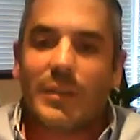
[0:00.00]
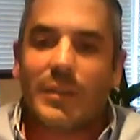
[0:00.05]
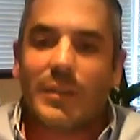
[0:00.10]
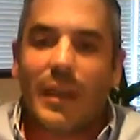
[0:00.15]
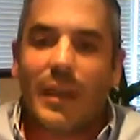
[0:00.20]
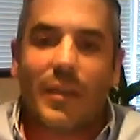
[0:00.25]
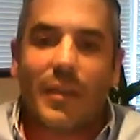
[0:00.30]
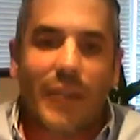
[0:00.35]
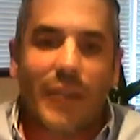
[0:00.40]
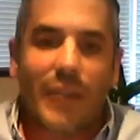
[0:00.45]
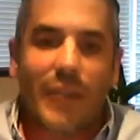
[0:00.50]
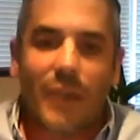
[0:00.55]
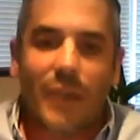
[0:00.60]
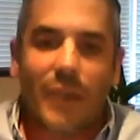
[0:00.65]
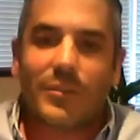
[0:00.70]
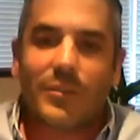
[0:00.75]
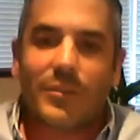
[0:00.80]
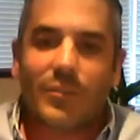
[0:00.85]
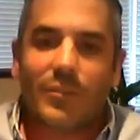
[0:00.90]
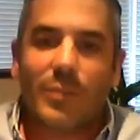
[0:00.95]
and thousands
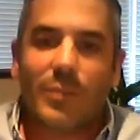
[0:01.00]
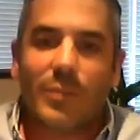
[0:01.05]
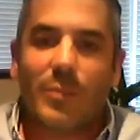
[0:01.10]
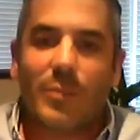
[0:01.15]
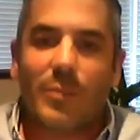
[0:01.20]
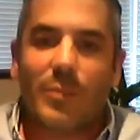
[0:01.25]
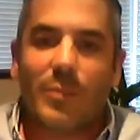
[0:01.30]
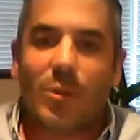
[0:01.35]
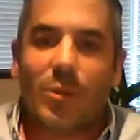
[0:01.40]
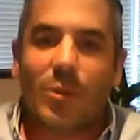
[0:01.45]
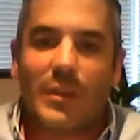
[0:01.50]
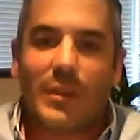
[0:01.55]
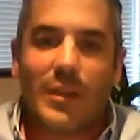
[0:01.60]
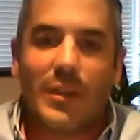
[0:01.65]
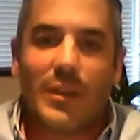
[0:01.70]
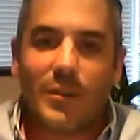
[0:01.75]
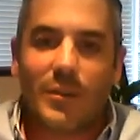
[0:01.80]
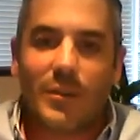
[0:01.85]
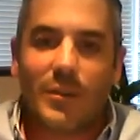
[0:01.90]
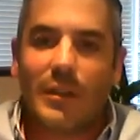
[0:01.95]
of people over the
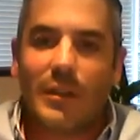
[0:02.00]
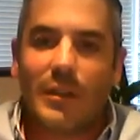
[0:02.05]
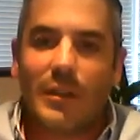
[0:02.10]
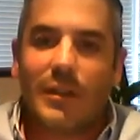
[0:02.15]
years